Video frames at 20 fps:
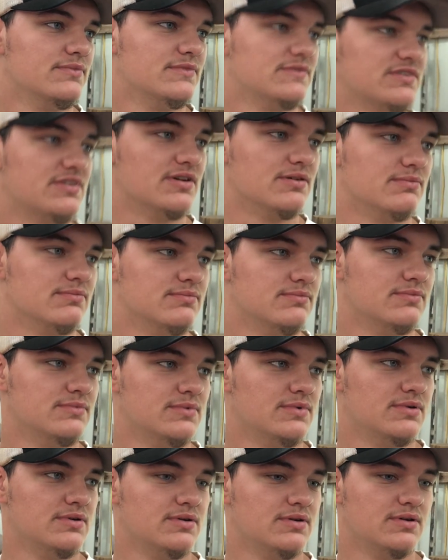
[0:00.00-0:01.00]
So,
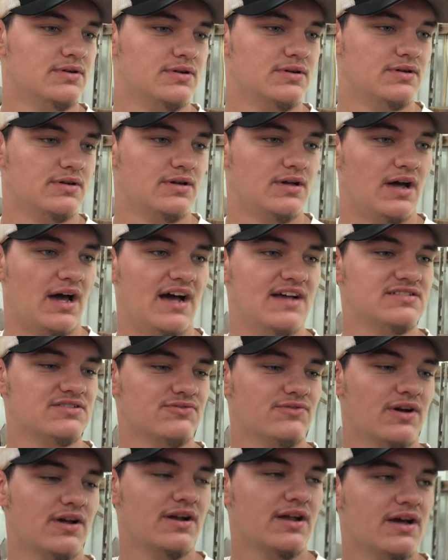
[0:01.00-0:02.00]
as of
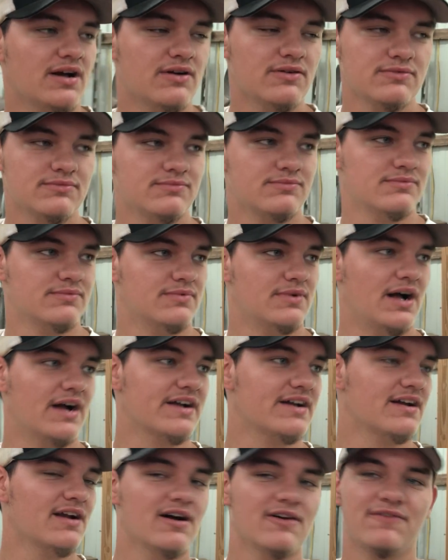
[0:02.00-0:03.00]
right now, I
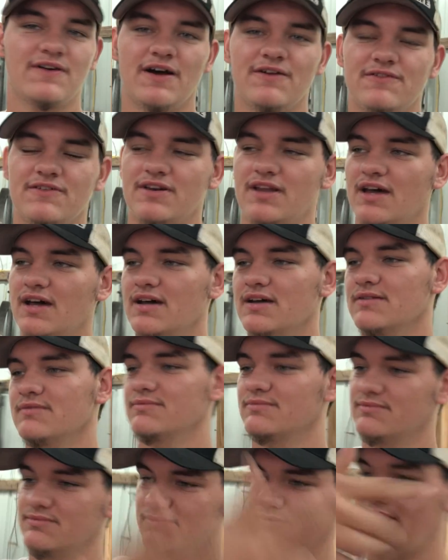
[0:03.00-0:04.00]
get off half a day.
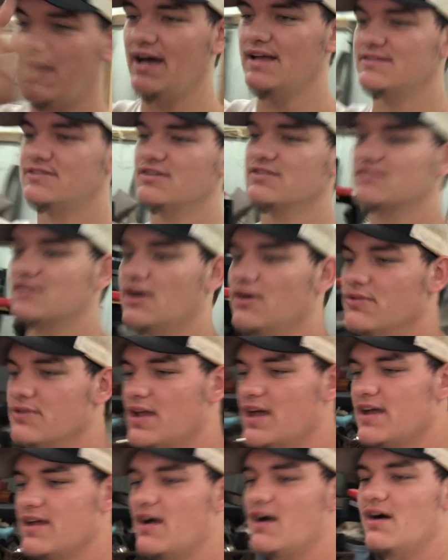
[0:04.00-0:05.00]
Dad took the whole
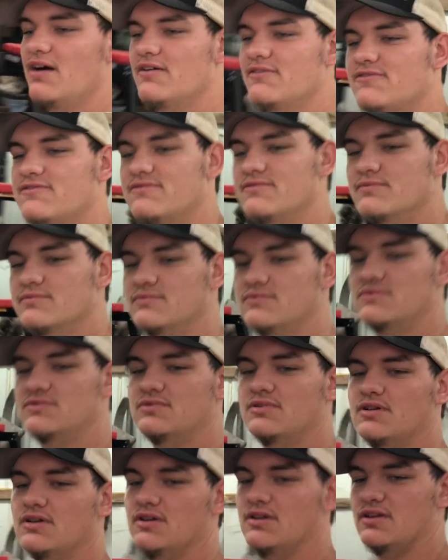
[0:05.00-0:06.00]
day off.
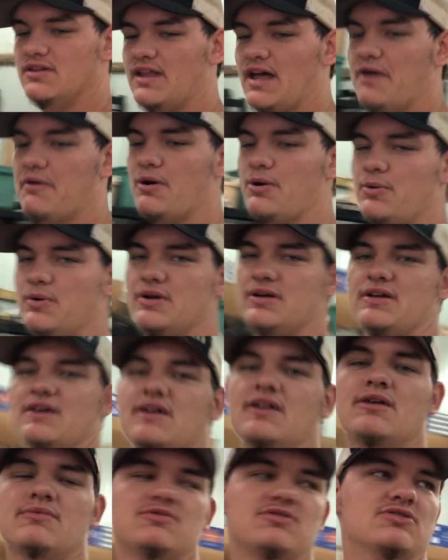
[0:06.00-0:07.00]
That way we can
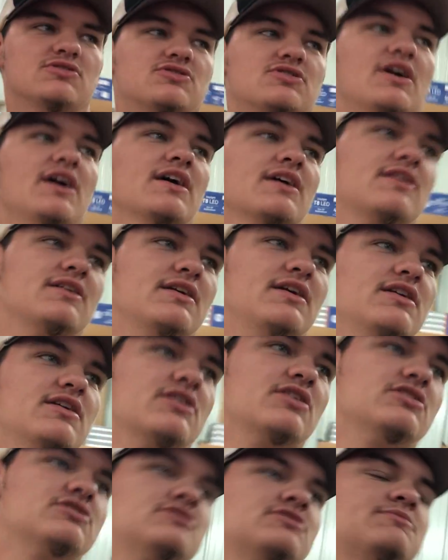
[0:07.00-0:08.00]
get up to the track and get a
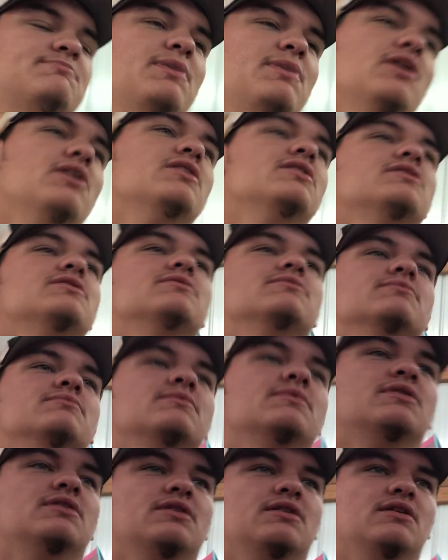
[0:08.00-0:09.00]
good spot and
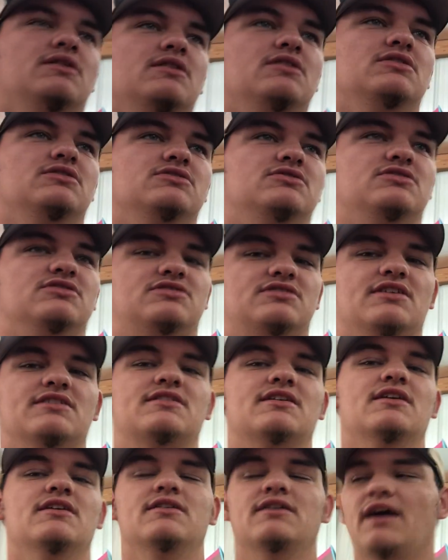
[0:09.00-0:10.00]
just sit
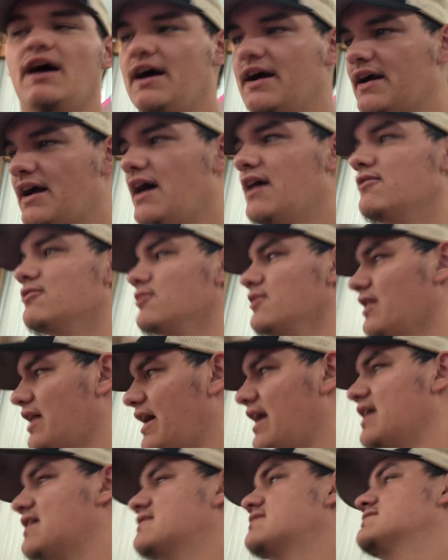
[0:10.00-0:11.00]
there and hang out and
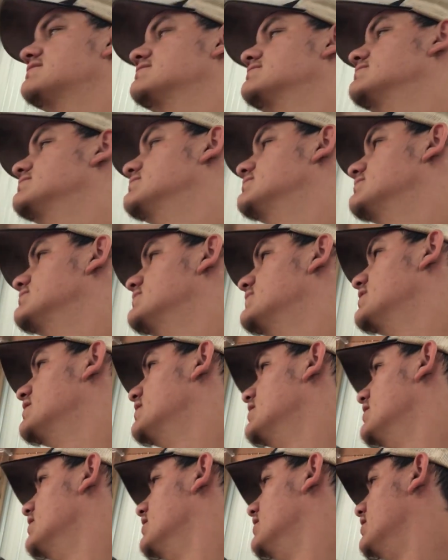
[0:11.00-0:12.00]
relax.
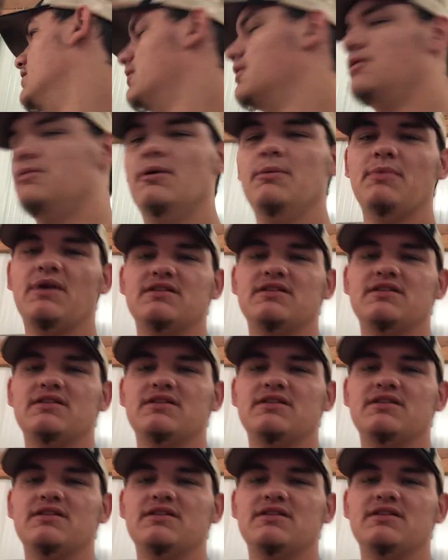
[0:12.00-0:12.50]
We may